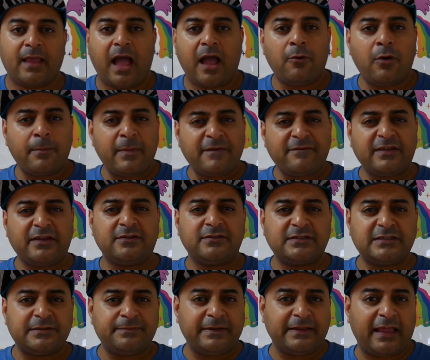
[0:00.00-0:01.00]
I want my
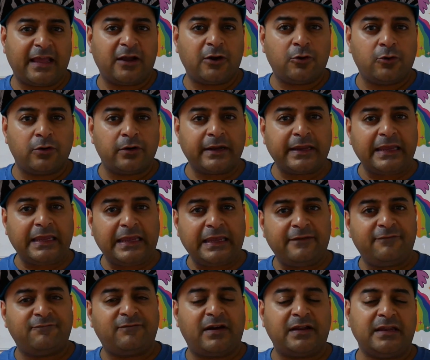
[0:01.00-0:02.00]
videos to be like
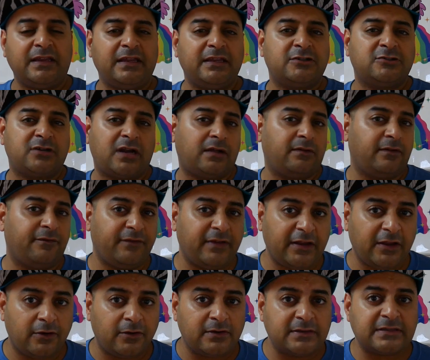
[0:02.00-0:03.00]
quirky, funny travel
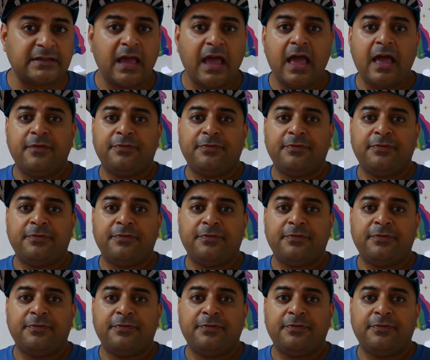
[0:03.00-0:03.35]
videos